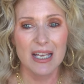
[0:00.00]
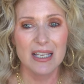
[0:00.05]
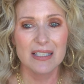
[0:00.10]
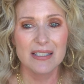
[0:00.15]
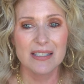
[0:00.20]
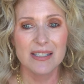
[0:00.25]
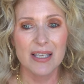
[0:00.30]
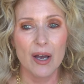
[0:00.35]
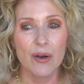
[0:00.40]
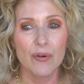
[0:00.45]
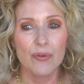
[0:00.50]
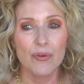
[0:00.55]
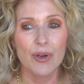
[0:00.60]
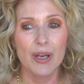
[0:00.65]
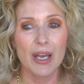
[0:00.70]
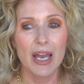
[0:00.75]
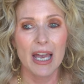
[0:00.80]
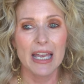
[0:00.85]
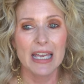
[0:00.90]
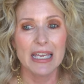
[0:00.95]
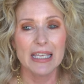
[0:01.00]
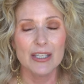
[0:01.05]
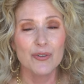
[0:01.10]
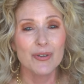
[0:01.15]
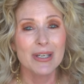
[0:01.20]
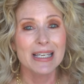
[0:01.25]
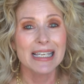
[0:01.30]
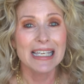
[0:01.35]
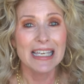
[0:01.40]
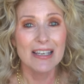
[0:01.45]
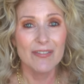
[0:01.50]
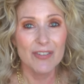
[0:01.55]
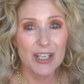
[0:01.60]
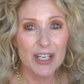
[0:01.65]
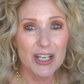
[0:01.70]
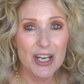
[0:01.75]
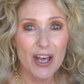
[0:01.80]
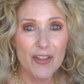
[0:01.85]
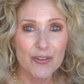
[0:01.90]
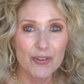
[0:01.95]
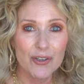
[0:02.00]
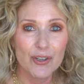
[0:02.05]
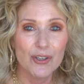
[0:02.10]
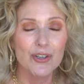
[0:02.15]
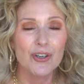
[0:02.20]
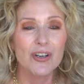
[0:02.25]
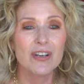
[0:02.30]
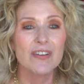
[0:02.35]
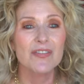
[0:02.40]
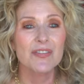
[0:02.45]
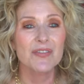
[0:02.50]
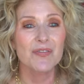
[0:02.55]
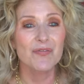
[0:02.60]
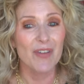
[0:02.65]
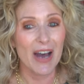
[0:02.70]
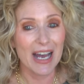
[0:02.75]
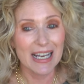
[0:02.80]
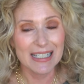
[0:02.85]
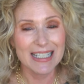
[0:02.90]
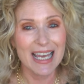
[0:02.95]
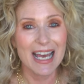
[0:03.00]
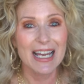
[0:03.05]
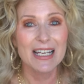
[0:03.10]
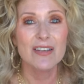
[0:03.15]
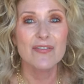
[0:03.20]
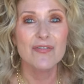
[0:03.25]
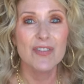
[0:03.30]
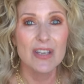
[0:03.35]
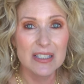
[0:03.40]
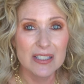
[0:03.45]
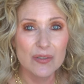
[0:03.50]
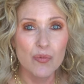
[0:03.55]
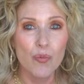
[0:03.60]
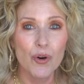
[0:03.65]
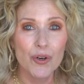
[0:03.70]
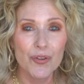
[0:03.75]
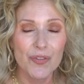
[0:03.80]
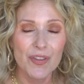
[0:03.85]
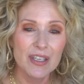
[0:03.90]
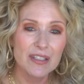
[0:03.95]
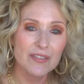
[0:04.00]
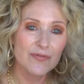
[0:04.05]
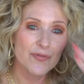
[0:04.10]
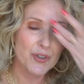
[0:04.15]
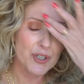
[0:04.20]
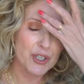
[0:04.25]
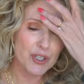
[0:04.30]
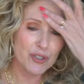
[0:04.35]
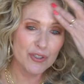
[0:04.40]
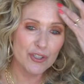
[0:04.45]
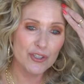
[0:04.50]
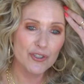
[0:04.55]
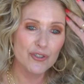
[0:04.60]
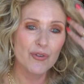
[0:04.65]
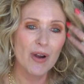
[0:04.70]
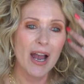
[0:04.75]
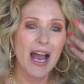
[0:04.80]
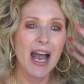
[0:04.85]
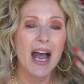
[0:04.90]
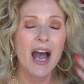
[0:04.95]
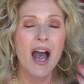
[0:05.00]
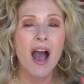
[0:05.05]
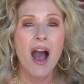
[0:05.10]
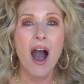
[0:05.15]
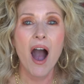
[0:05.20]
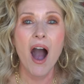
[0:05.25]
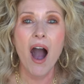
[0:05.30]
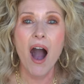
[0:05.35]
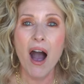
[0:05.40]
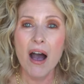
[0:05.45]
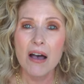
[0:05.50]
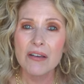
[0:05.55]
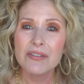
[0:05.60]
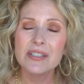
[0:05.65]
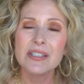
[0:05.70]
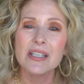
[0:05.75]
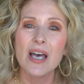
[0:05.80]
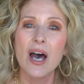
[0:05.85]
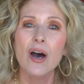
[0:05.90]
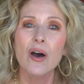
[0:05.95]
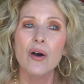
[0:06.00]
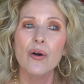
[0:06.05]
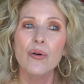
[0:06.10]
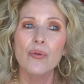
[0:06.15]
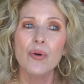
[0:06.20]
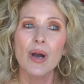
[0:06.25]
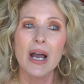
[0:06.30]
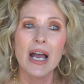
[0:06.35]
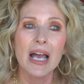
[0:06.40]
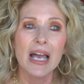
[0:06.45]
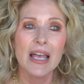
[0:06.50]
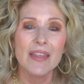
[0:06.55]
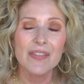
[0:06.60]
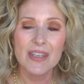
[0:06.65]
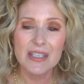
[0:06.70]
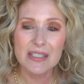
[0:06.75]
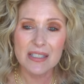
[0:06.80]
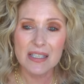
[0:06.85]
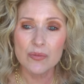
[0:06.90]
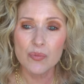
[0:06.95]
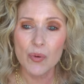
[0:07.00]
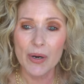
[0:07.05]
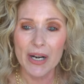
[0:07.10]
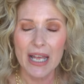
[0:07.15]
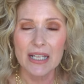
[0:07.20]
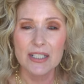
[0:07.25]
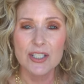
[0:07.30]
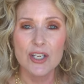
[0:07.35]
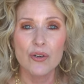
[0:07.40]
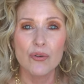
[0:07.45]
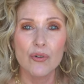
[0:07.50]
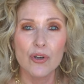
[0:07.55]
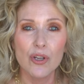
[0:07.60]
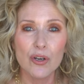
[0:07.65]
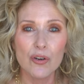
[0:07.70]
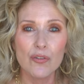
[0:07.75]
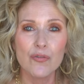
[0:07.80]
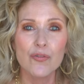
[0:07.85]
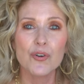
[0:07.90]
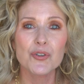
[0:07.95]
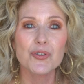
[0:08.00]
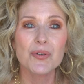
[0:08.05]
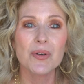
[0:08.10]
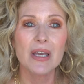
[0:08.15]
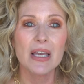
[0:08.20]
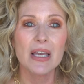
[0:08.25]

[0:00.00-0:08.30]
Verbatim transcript: So you can give it another look, find out if it's worth it for you to try. Also, this is what I do. Look for